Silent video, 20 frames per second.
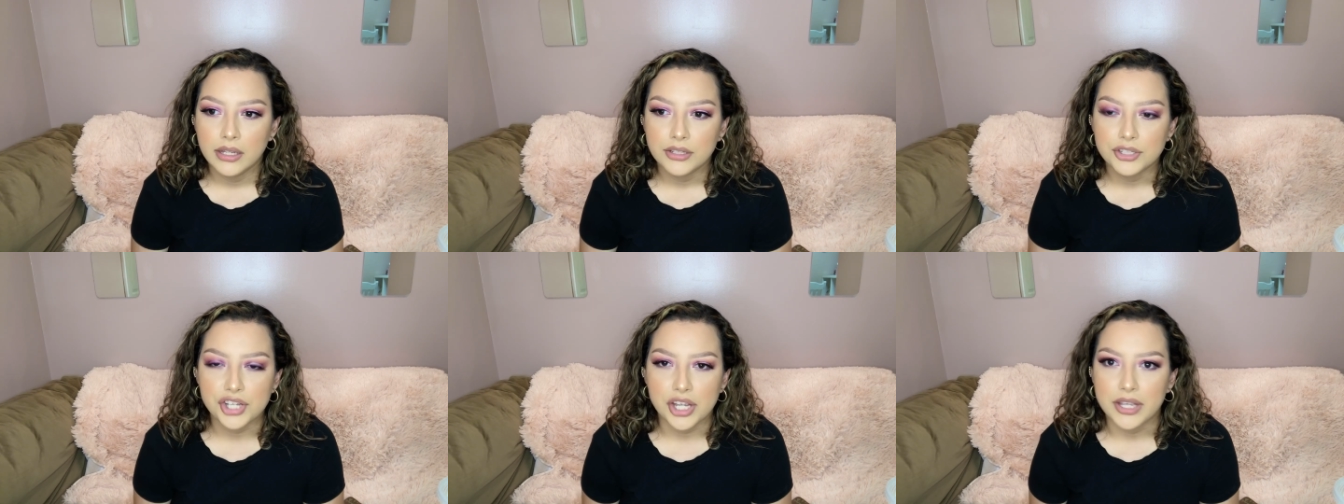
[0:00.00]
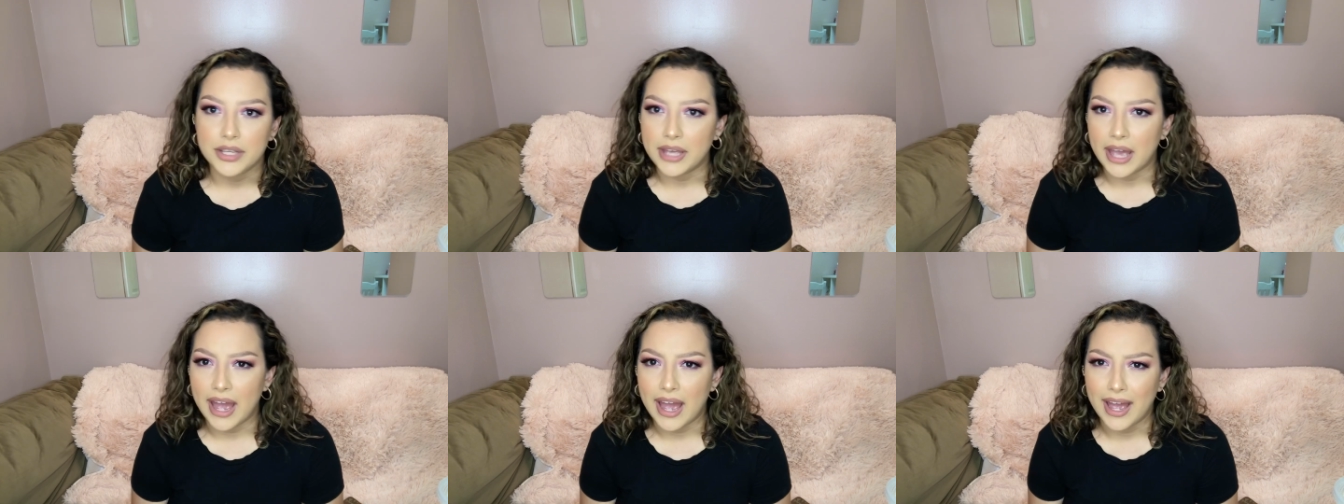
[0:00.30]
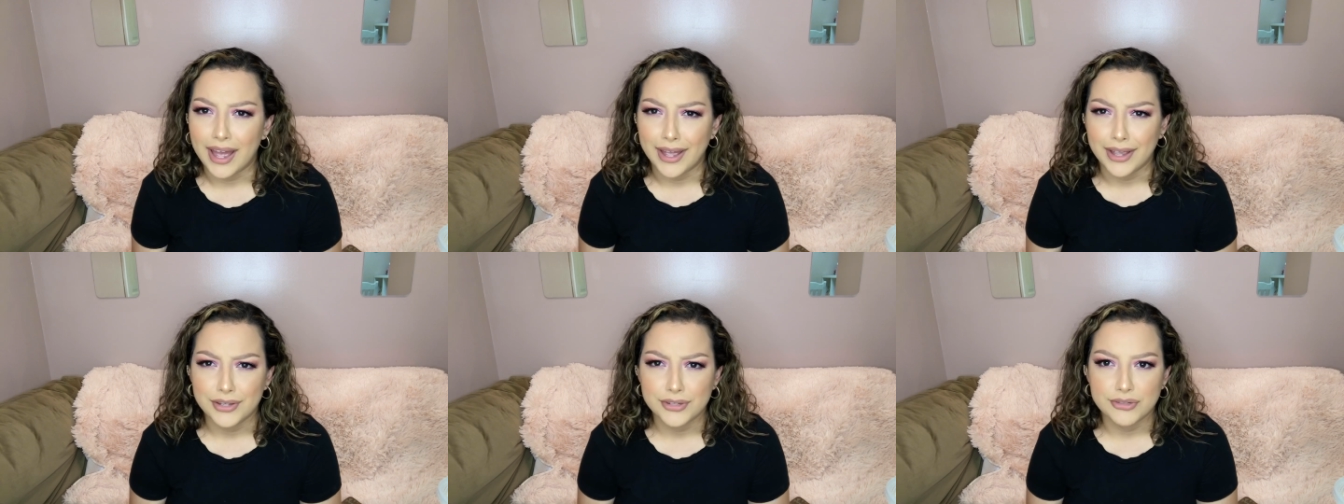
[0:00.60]
J
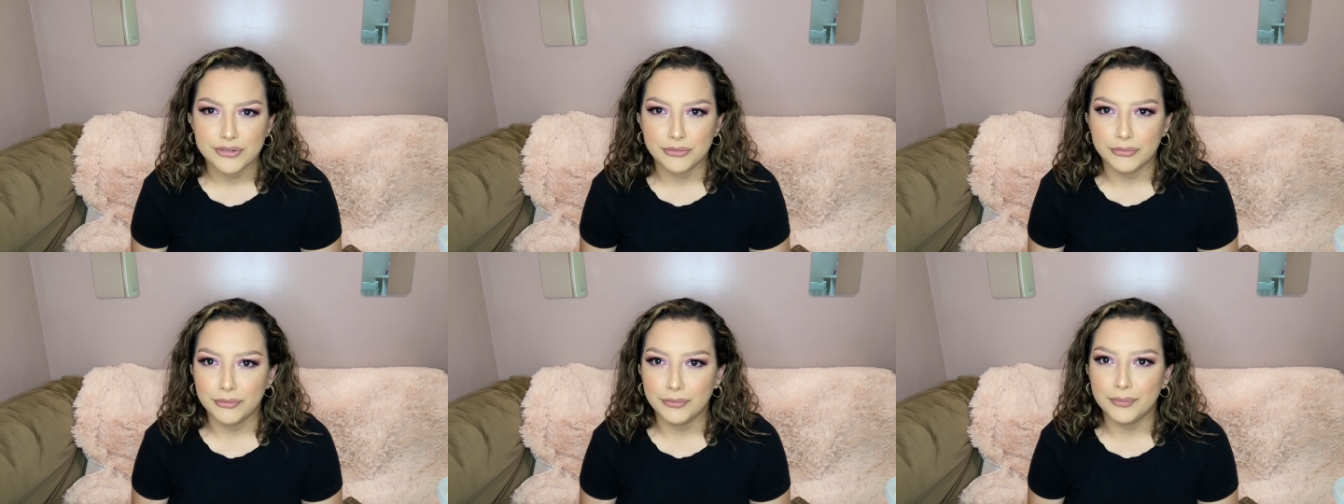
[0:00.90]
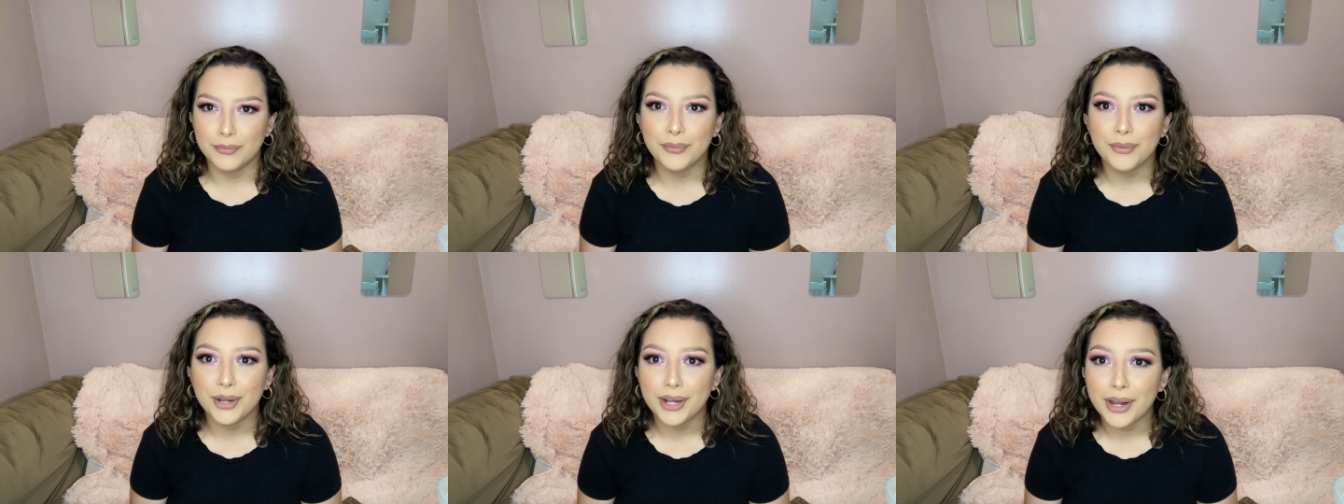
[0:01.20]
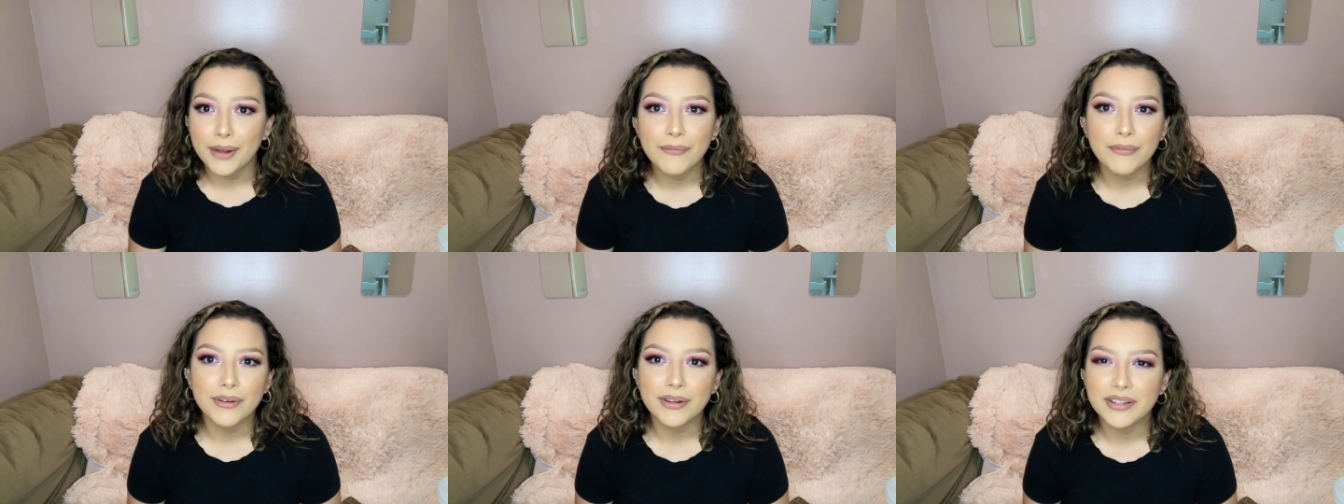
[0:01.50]
Cash, or
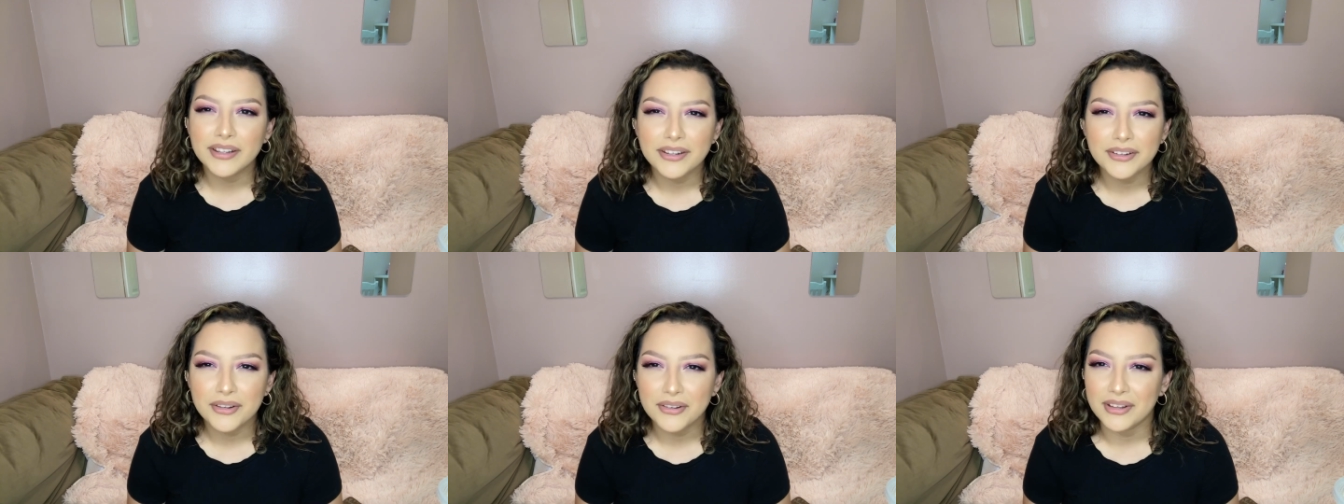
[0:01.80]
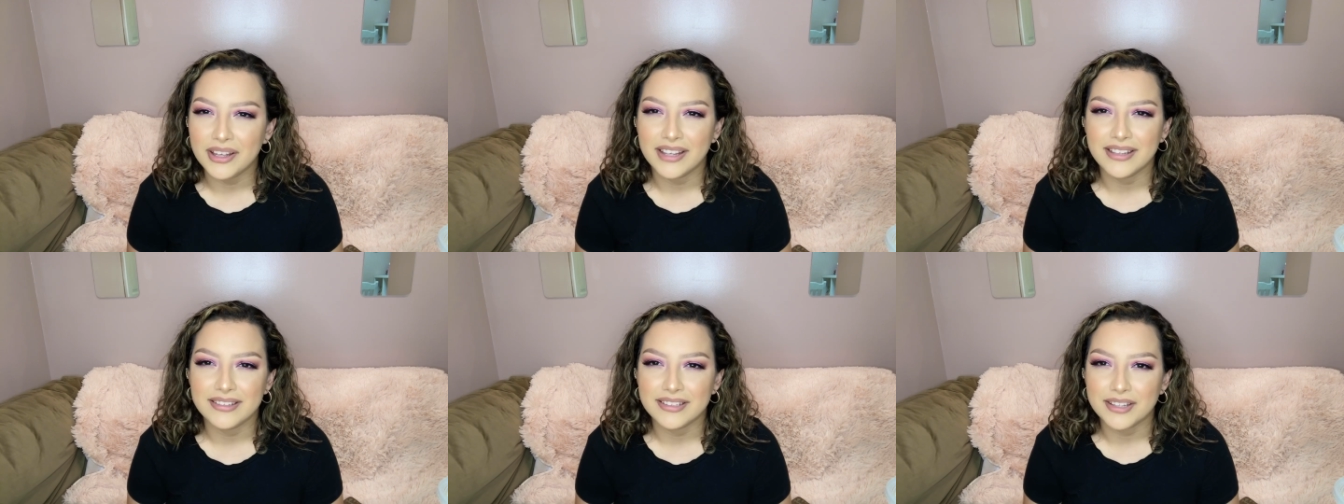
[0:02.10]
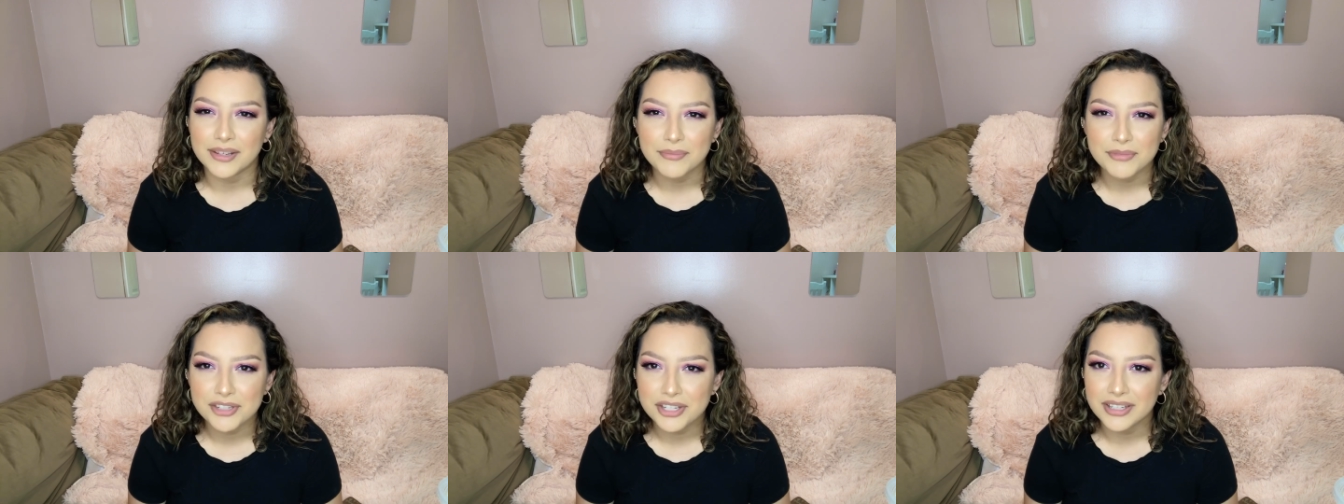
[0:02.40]
whatever. You know, like
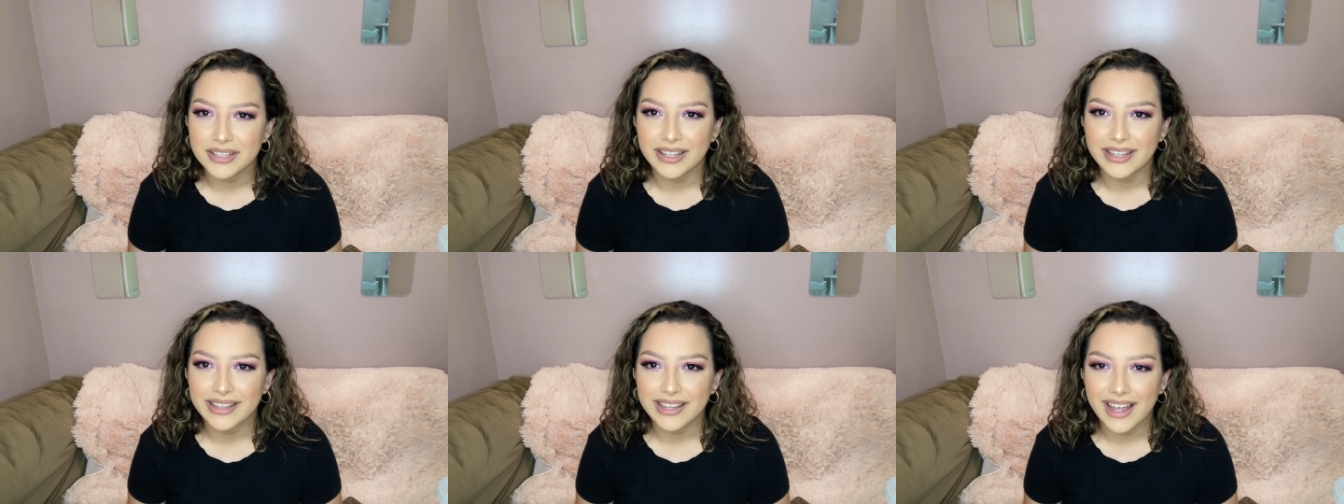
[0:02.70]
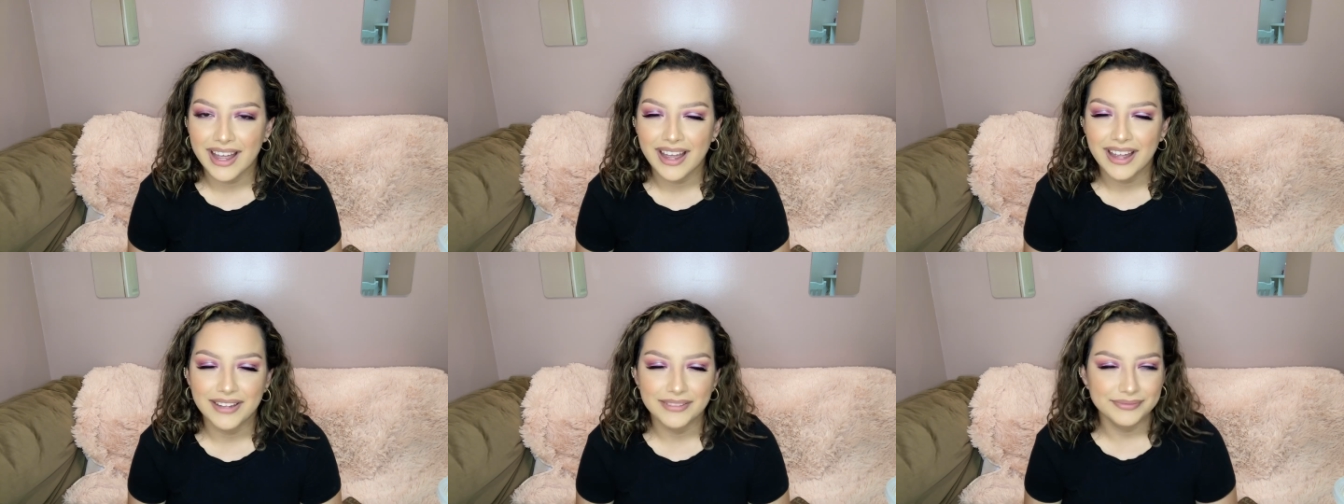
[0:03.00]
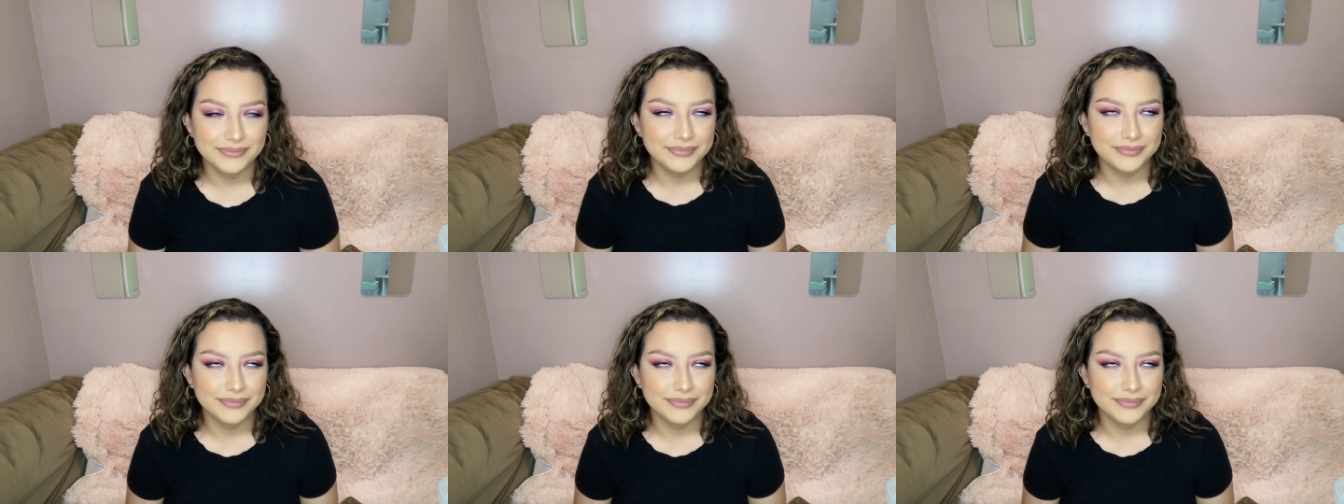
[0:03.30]
dumb shit like that